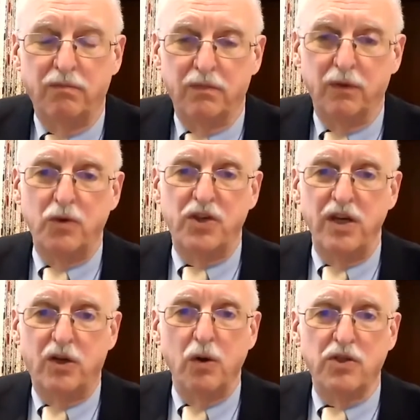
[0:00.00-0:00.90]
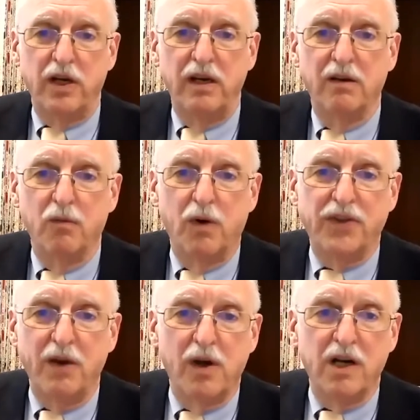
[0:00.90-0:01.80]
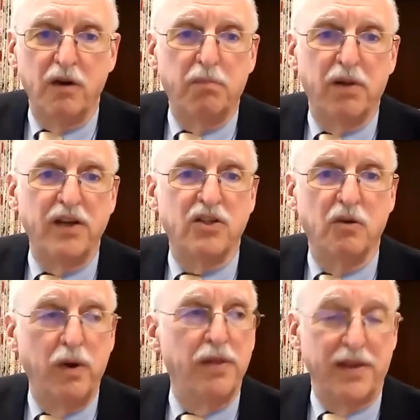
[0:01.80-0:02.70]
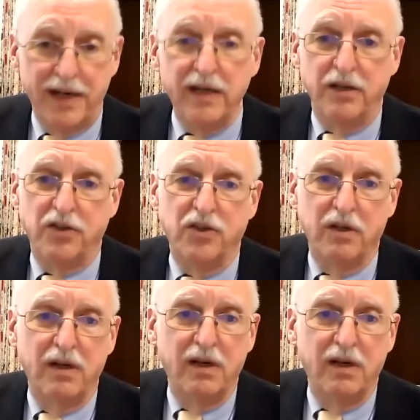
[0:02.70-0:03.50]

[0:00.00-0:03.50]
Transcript: loosey-goosey what they want to replace it with is,